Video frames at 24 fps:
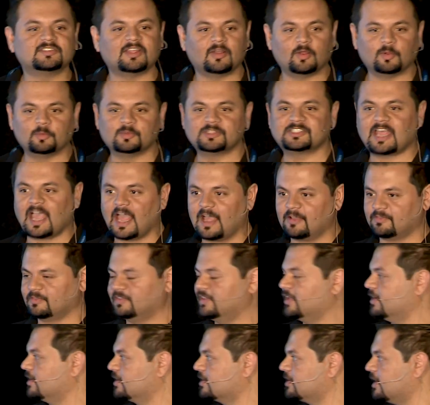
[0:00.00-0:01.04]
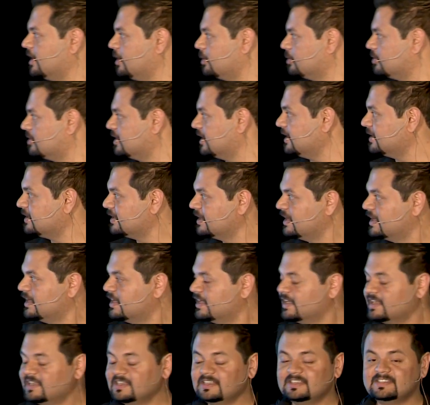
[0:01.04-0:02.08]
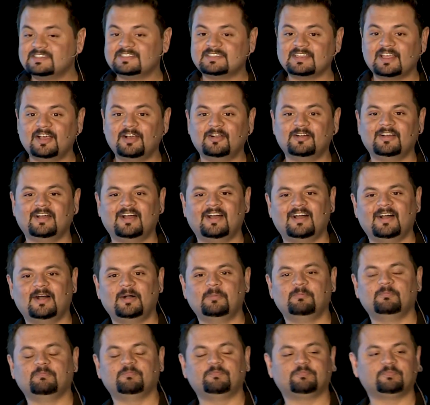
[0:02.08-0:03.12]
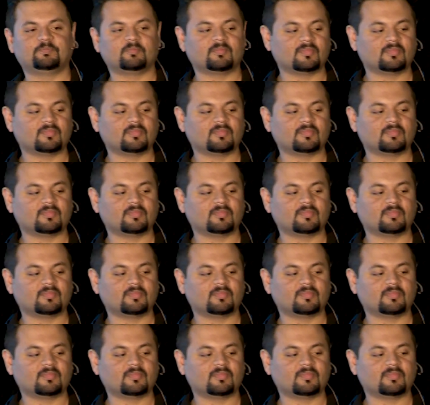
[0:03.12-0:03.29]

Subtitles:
almost half the crowd, right? So